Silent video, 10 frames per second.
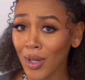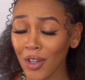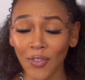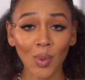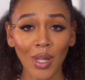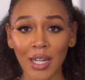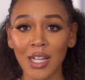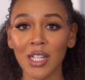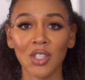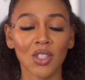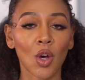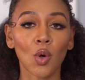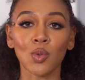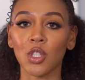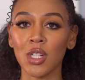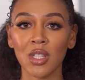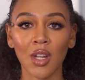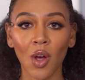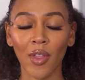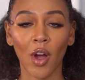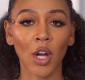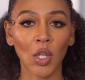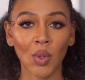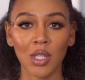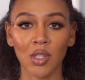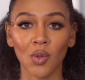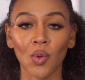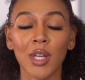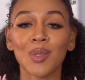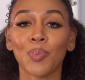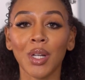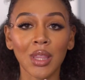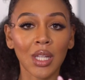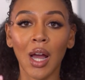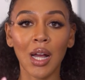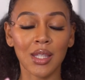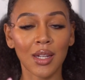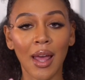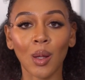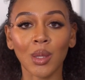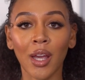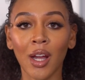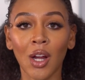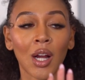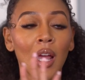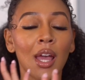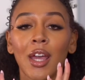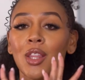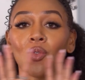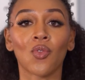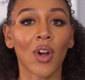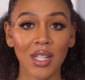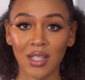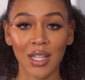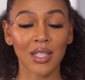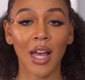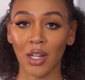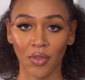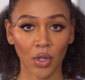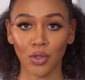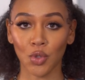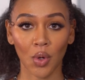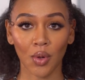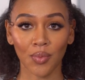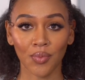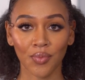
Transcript: if you let it. So just know that all you can do is put the content out there and the rest is out of your control.